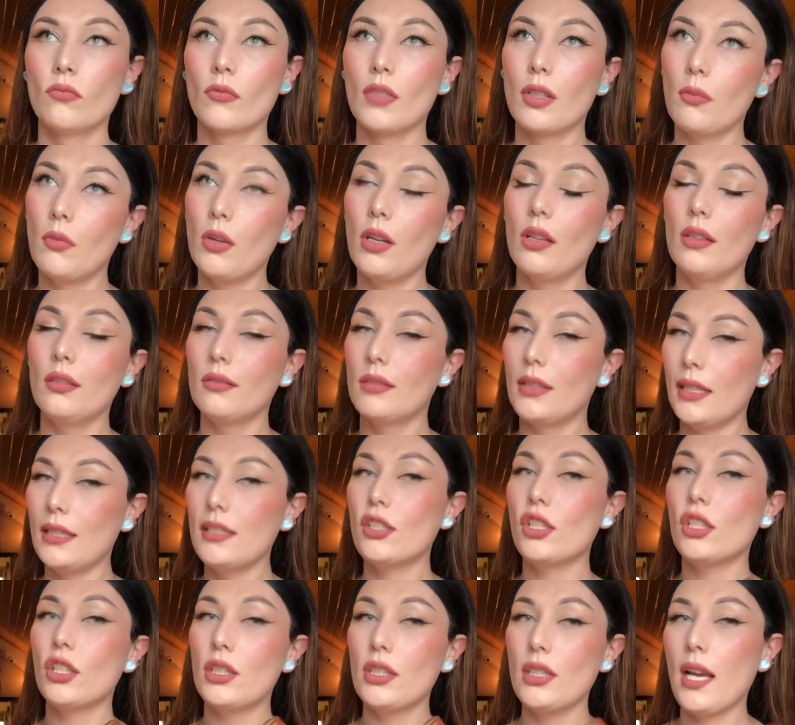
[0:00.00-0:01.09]
Well,
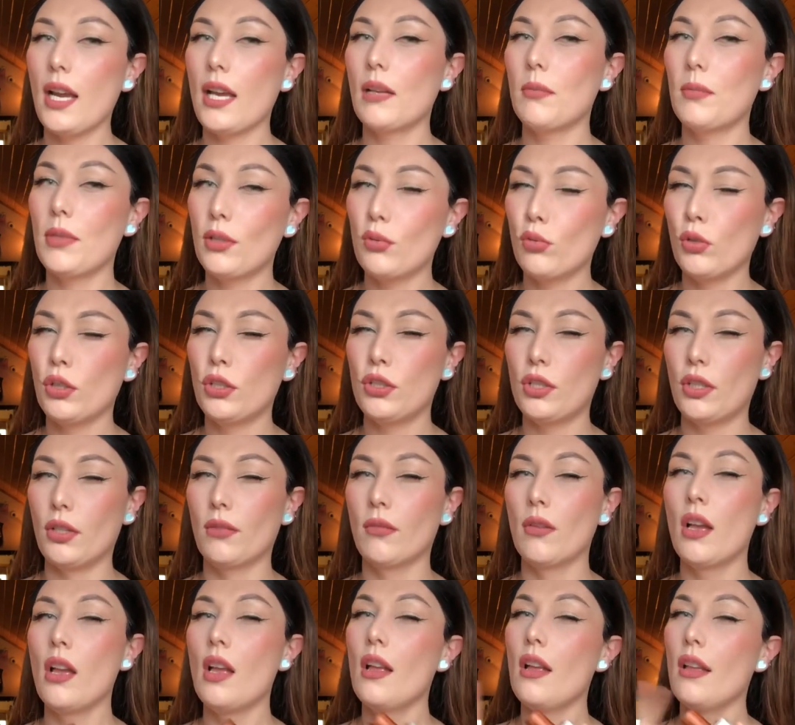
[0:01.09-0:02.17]
it's tied between two.
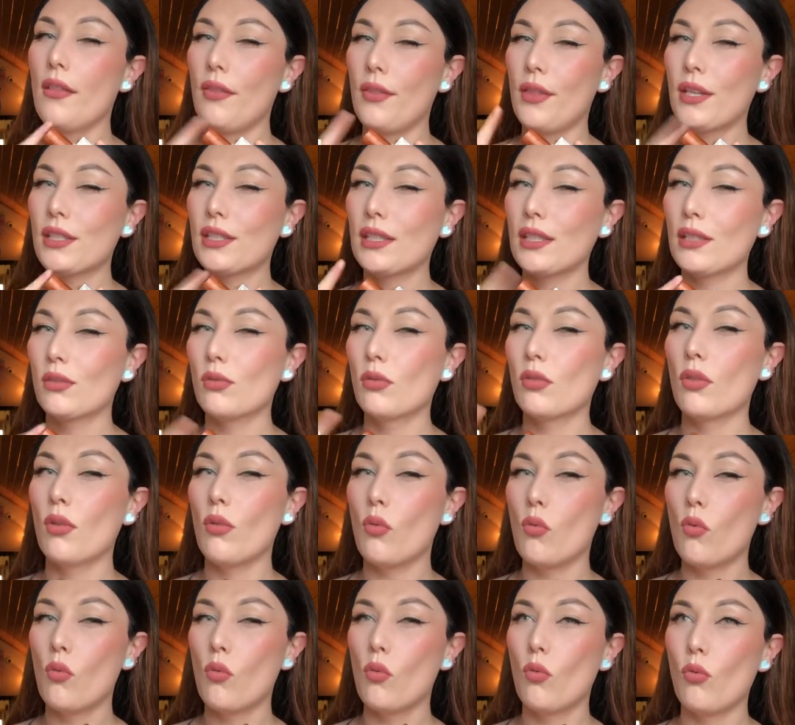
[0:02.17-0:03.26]
This is
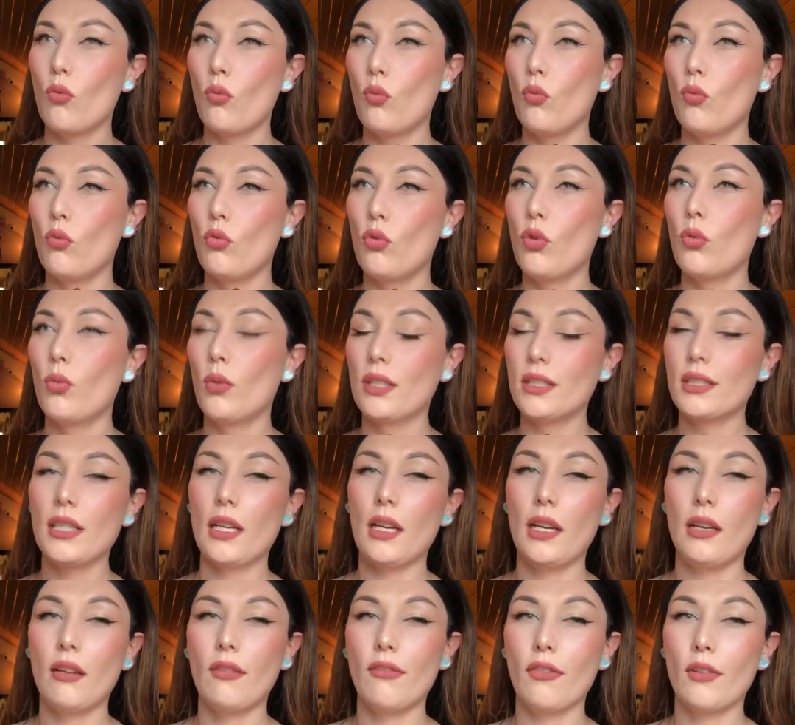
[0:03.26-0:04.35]
the one
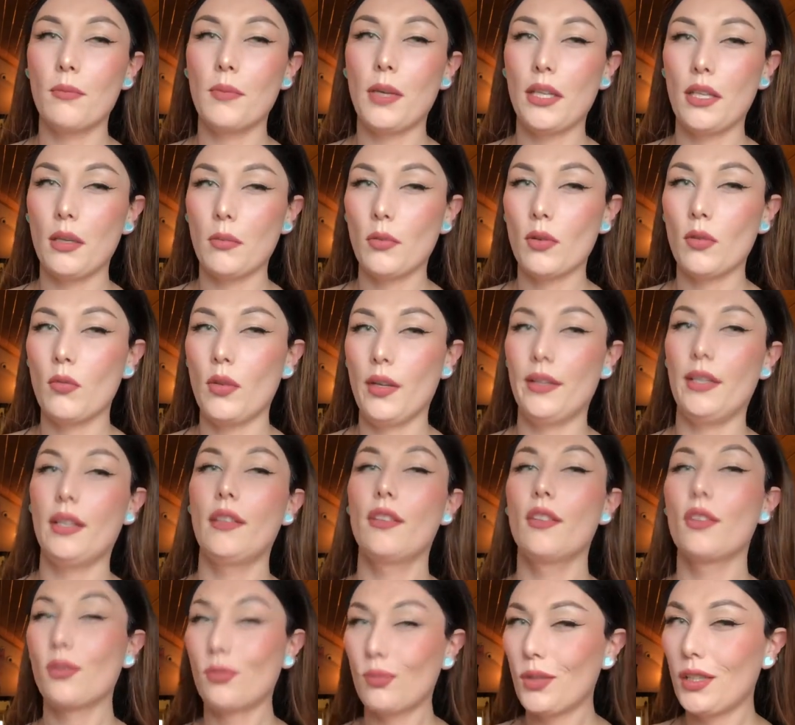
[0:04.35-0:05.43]
tied for my number one, and
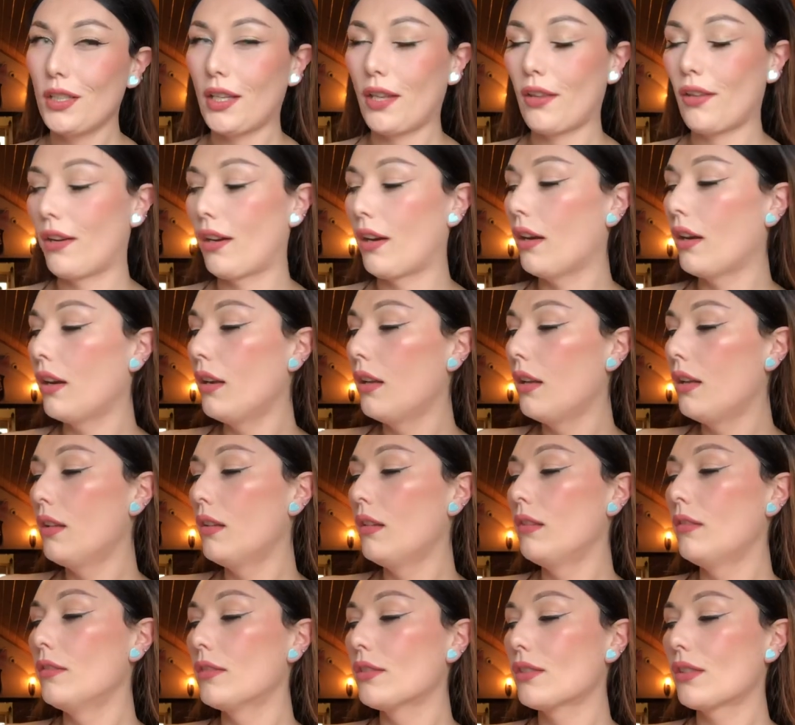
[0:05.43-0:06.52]
there's one other.
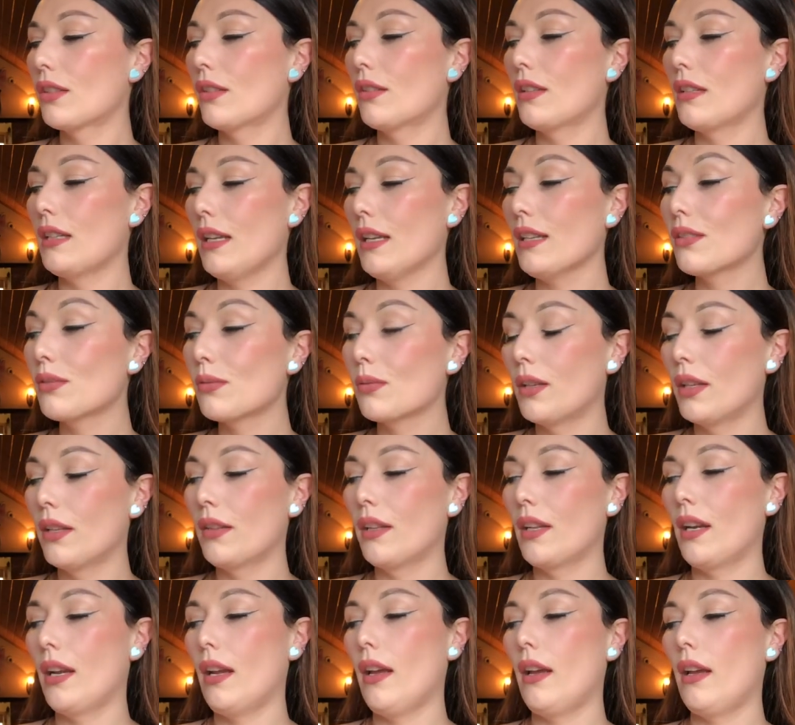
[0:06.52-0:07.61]
So the next one
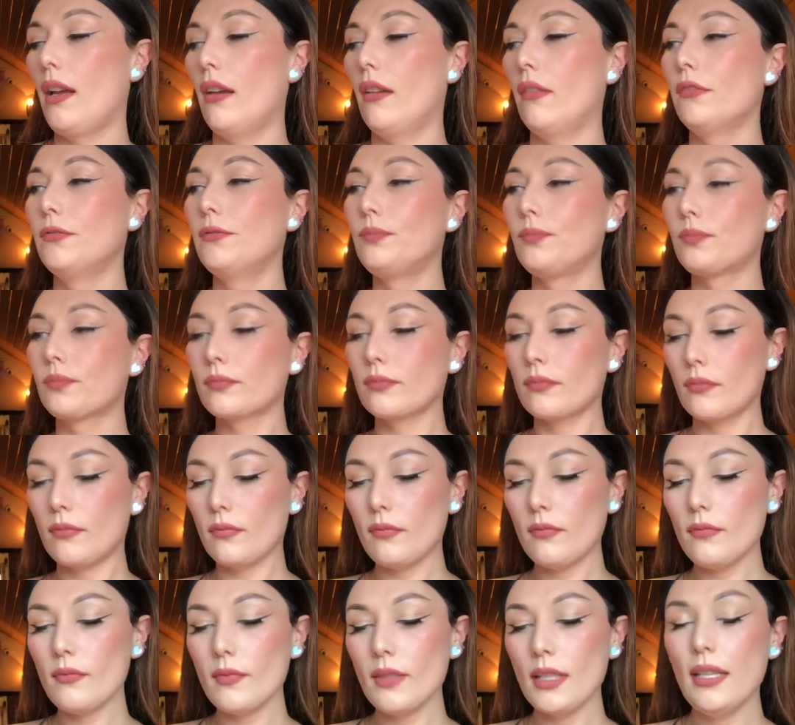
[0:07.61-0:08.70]
that I have
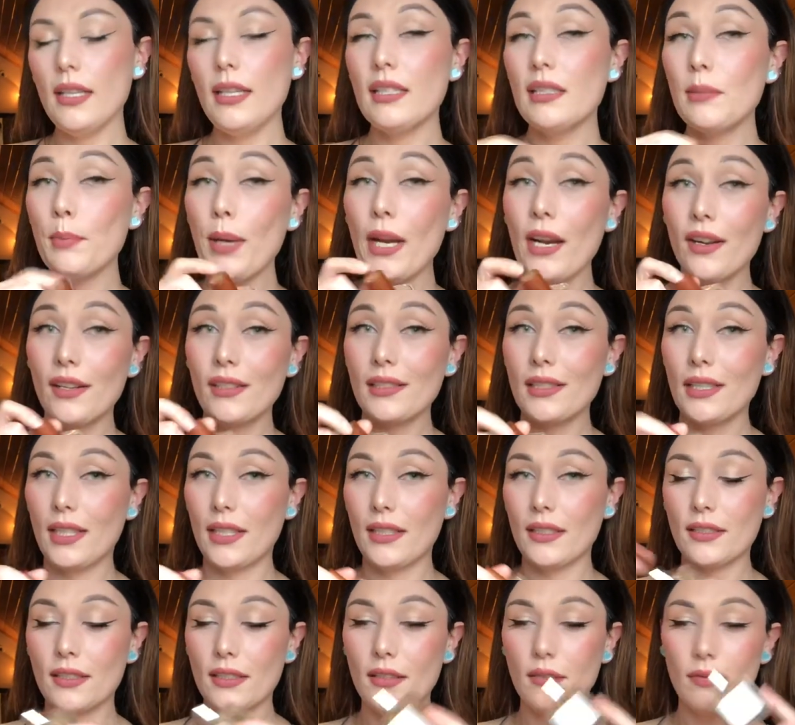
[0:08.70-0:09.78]
is Paris
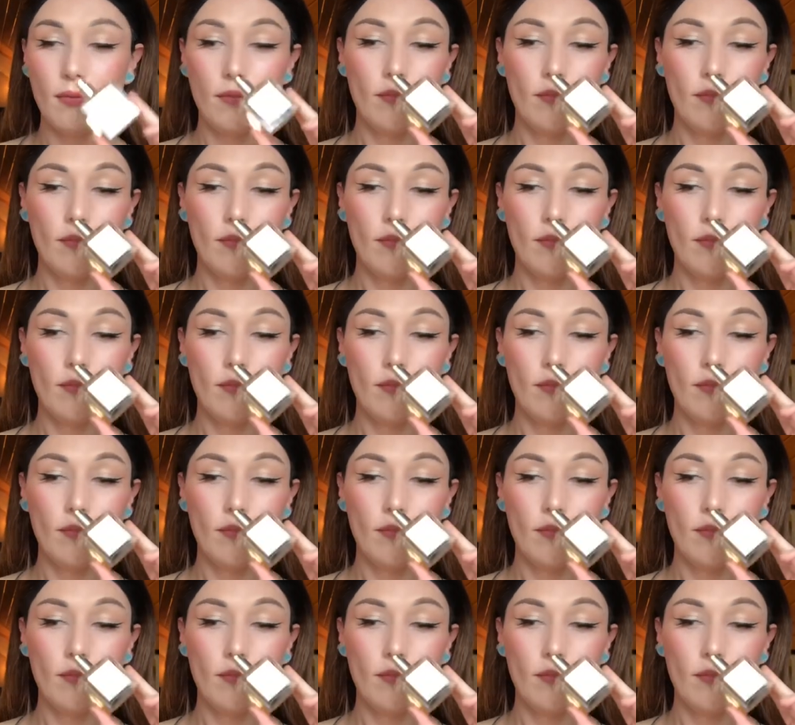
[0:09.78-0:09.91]
Nights.